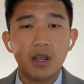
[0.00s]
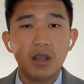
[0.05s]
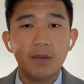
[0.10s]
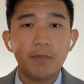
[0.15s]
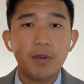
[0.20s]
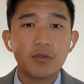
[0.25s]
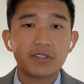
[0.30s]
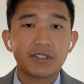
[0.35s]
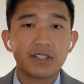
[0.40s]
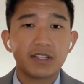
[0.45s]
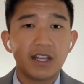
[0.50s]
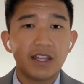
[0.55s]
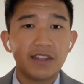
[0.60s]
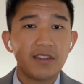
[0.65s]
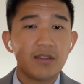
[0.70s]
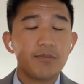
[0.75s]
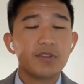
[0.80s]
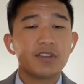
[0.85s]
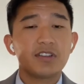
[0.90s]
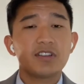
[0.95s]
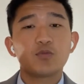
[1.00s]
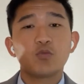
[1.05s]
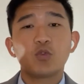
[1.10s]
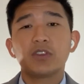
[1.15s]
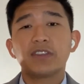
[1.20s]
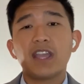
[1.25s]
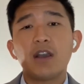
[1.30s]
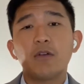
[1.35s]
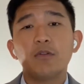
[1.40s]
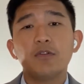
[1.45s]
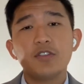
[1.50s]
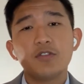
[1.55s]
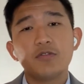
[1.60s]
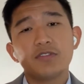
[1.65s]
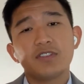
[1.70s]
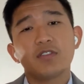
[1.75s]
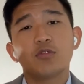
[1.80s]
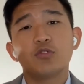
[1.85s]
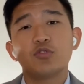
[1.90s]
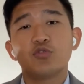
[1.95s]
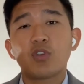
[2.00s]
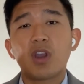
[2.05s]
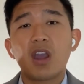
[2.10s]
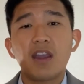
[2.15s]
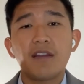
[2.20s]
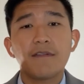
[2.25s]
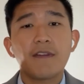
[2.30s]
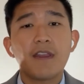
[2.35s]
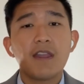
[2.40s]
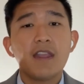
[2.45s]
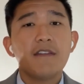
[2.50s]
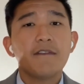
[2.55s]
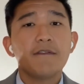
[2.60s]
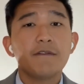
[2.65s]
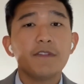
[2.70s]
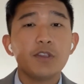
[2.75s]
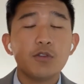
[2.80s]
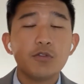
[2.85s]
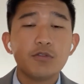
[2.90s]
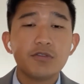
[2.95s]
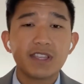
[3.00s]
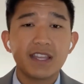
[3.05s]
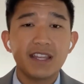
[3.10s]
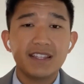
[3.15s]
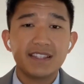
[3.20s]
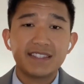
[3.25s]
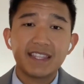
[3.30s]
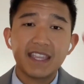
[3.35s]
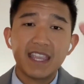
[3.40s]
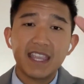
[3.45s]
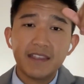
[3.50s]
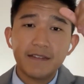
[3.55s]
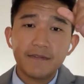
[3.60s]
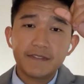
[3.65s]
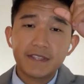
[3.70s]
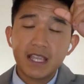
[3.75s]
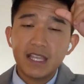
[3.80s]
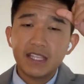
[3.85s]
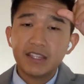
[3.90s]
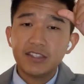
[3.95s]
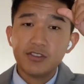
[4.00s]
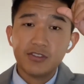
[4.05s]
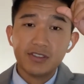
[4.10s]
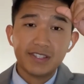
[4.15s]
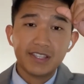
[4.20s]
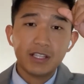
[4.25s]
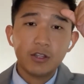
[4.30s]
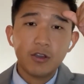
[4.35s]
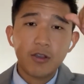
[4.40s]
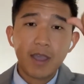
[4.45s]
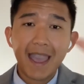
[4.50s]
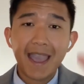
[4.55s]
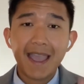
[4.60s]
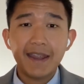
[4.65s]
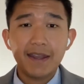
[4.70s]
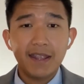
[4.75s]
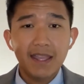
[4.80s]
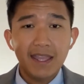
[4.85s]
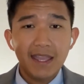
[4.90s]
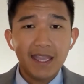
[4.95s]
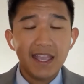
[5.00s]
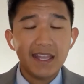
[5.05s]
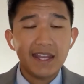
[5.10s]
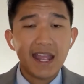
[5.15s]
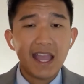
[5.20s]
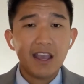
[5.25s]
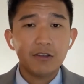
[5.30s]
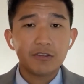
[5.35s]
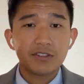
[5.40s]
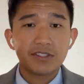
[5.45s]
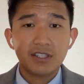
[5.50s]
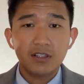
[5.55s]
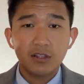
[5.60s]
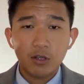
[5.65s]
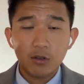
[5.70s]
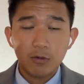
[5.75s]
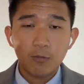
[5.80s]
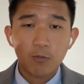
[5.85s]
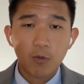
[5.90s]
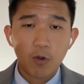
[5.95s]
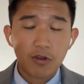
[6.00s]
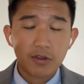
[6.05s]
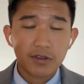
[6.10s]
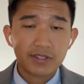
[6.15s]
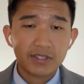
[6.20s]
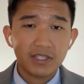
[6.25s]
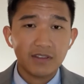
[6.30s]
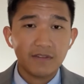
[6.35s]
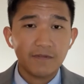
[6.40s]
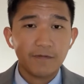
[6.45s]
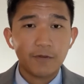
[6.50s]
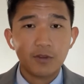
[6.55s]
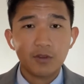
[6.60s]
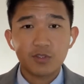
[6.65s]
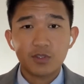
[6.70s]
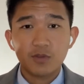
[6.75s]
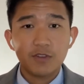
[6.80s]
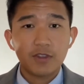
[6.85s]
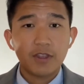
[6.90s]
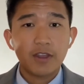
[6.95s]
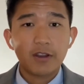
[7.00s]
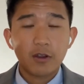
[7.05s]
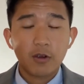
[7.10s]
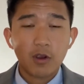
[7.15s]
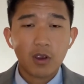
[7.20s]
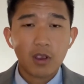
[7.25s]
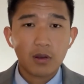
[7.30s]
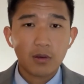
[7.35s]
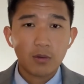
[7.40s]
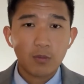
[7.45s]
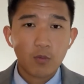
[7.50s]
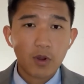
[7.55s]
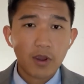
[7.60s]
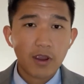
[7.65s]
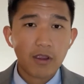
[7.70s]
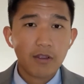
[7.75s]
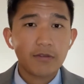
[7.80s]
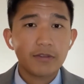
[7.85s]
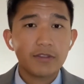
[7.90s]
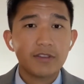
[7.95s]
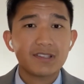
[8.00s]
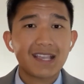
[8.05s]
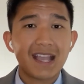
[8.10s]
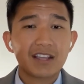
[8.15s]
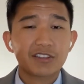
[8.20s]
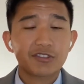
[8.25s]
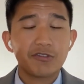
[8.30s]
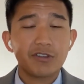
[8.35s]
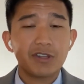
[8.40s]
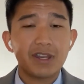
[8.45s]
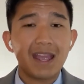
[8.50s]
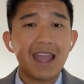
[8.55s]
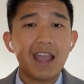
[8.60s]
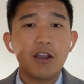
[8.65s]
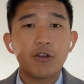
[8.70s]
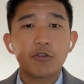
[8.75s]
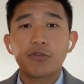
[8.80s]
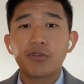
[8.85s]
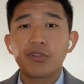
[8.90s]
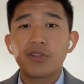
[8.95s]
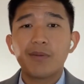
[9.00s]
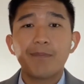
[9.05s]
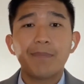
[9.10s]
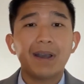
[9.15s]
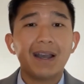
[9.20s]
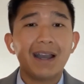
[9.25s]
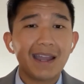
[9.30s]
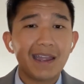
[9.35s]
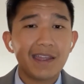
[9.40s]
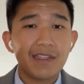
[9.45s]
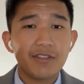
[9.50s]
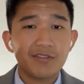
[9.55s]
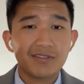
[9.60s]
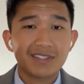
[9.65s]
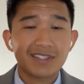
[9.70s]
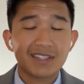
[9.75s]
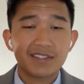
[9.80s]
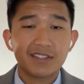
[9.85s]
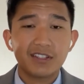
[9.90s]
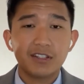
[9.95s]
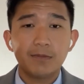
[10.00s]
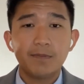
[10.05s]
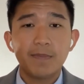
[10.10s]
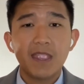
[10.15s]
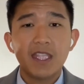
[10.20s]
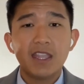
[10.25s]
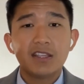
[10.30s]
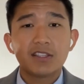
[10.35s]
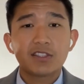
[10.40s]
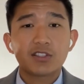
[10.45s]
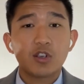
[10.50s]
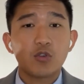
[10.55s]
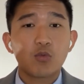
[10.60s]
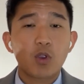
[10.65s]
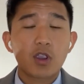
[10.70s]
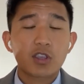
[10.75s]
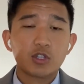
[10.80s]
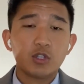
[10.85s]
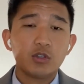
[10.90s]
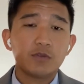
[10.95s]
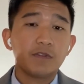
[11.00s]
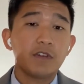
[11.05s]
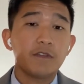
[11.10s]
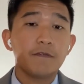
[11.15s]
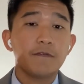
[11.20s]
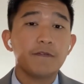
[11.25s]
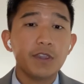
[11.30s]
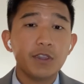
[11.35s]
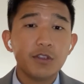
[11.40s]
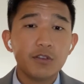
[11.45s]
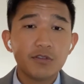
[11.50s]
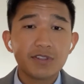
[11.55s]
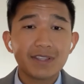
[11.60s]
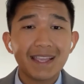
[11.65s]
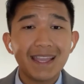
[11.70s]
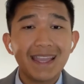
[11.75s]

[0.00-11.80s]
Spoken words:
Posted on there because what that will do is it'll drive views and saves to your Zillow ad. And how Zillow works, for those of you that aren't unaware, there's actually an algorithm behind their system. So it works off of views